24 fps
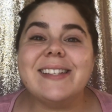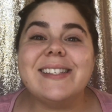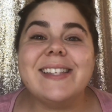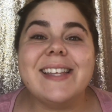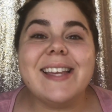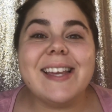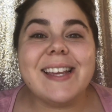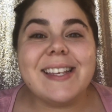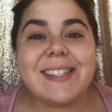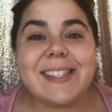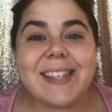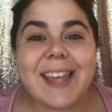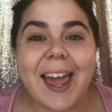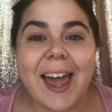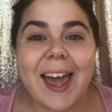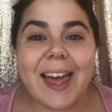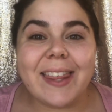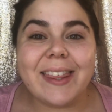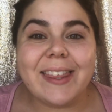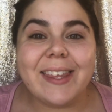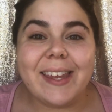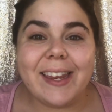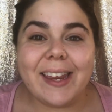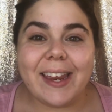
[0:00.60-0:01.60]
guys, it's
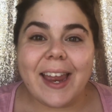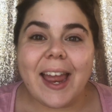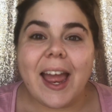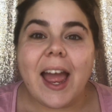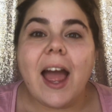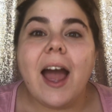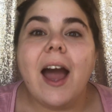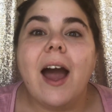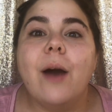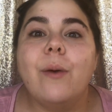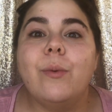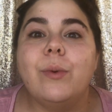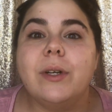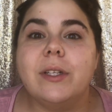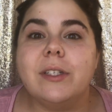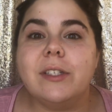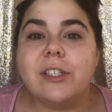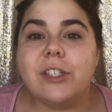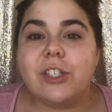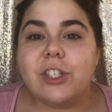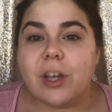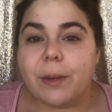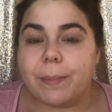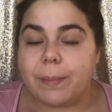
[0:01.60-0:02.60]
Kathy. I wanted
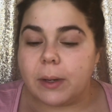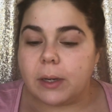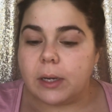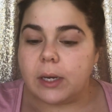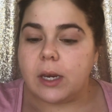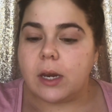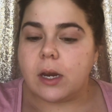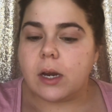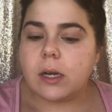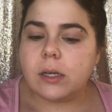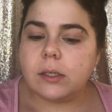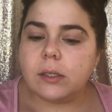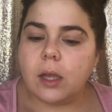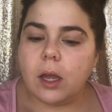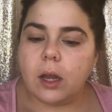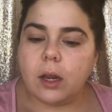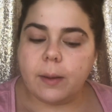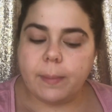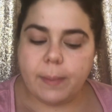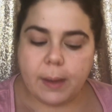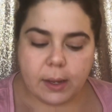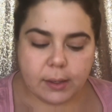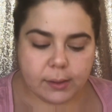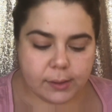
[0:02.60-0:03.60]
to jump on here and
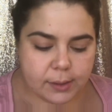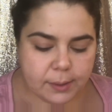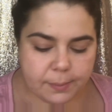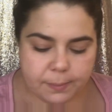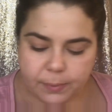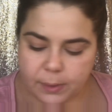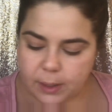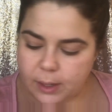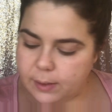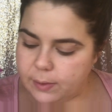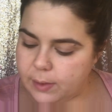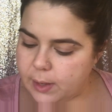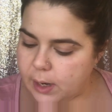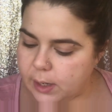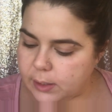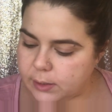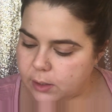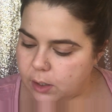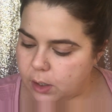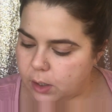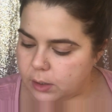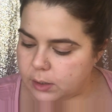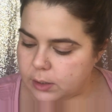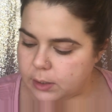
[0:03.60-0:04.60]
talk about something that I
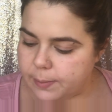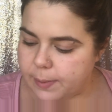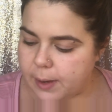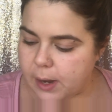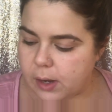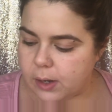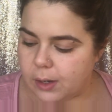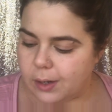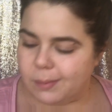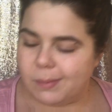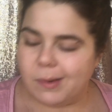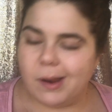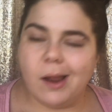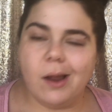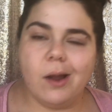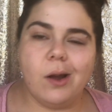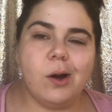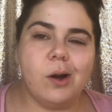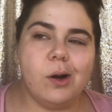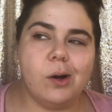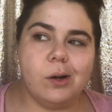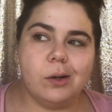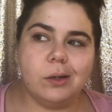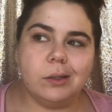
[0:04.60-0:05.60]
talked about in my
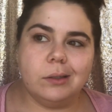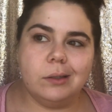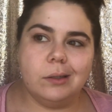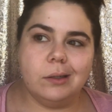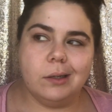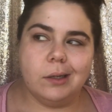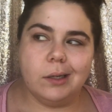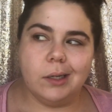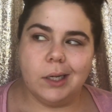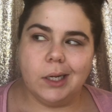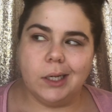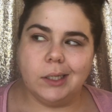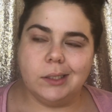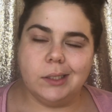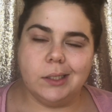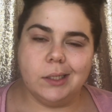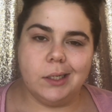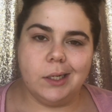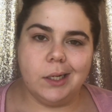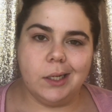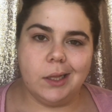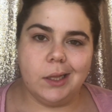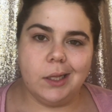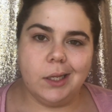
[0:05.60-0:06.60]
haul. I
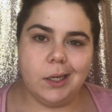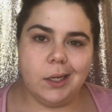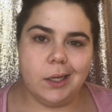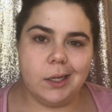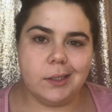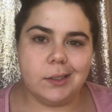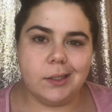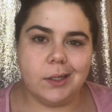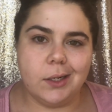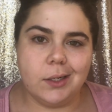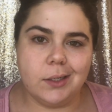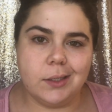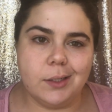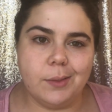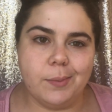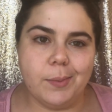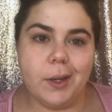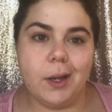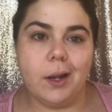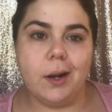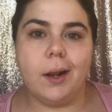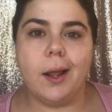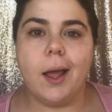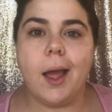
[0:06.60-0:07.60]
think I talked
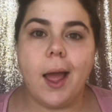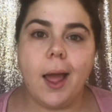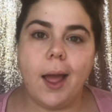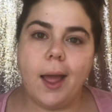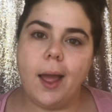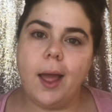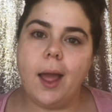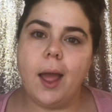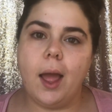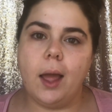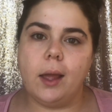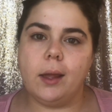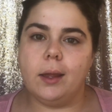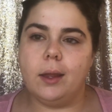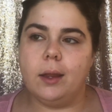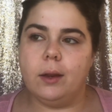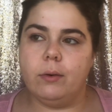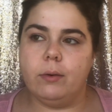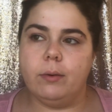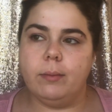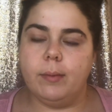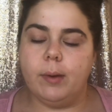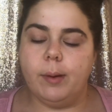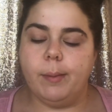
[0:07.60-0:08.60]
about it.
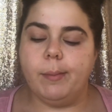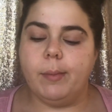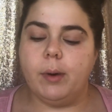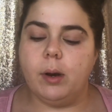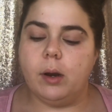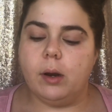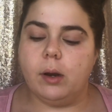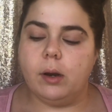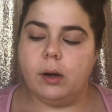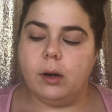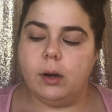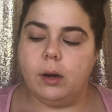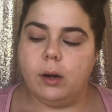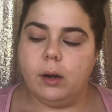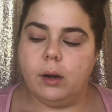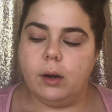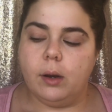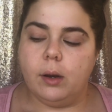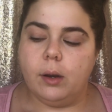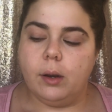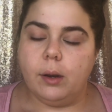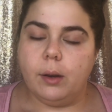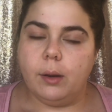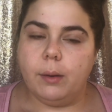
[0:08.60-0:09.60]
Can't remember.
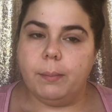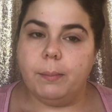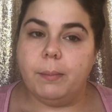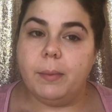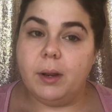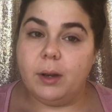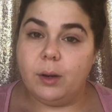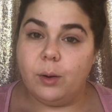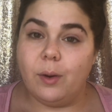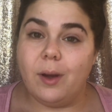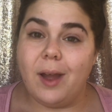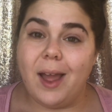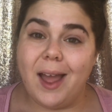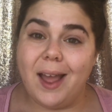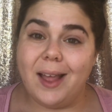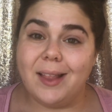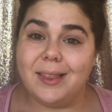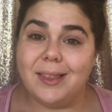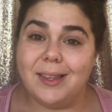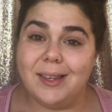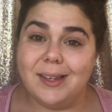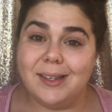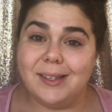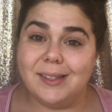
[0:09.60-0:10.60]
But I know I
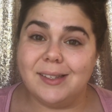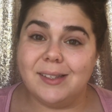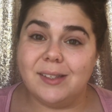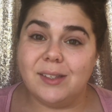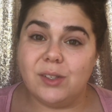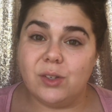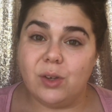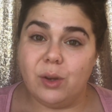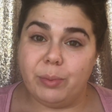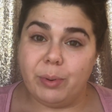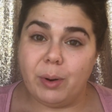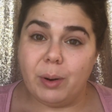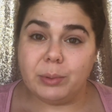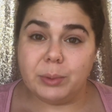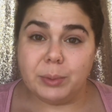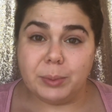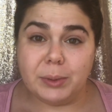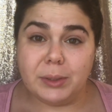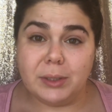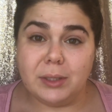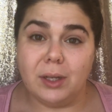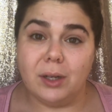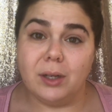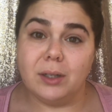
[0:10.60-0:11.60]
had these, so I
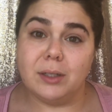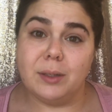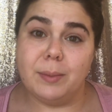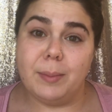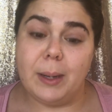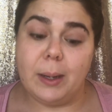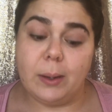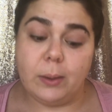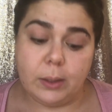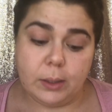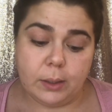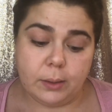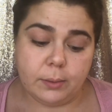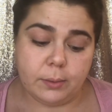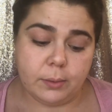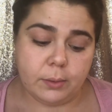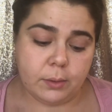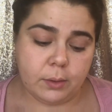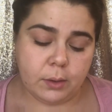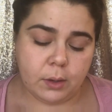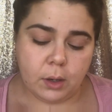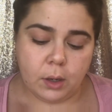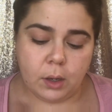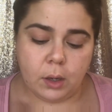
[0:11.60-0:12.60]
probably talked about
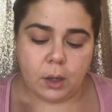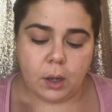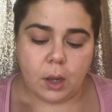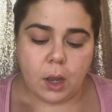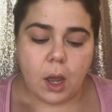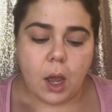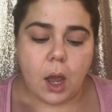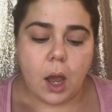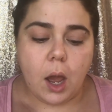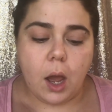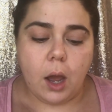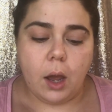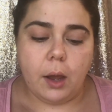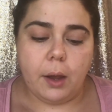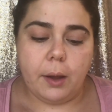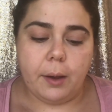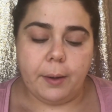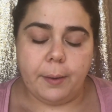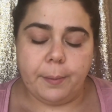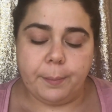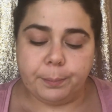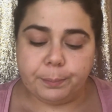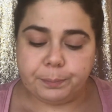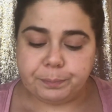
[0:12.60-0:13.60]

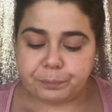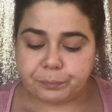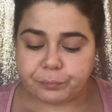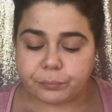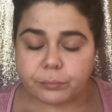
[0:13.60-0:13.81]
it.